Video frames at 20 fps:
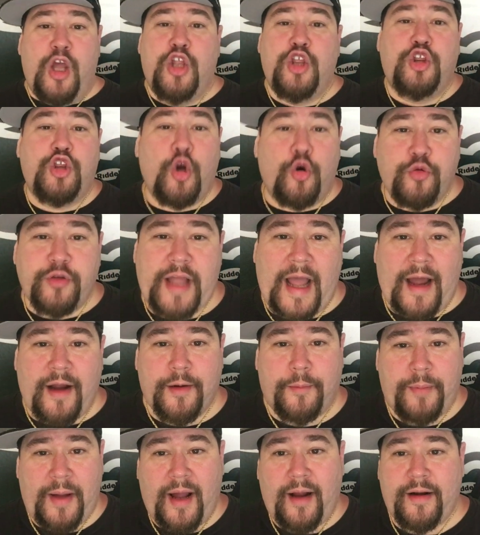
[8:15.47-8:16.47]
no
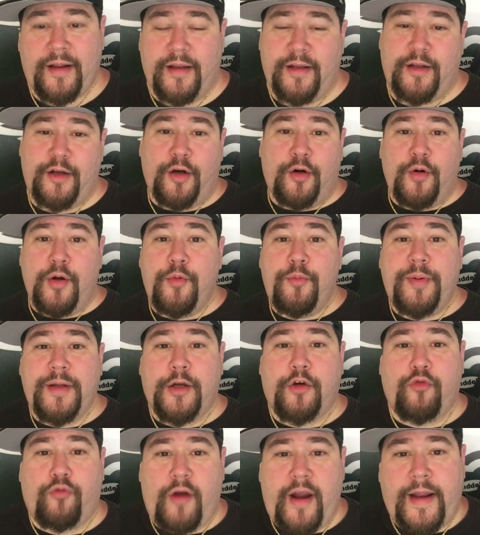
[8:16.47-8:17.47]
doubt about it. It would be
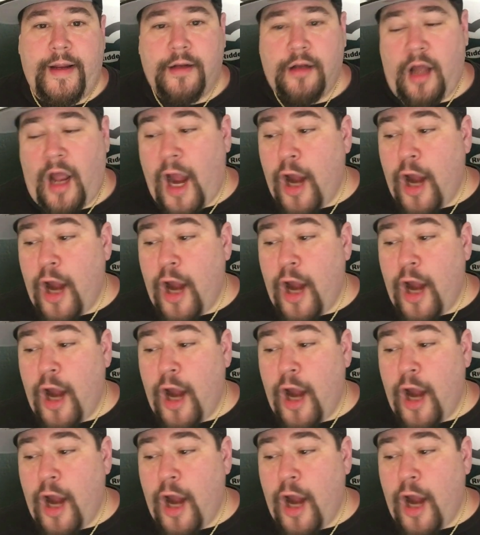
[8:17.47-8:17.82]
great.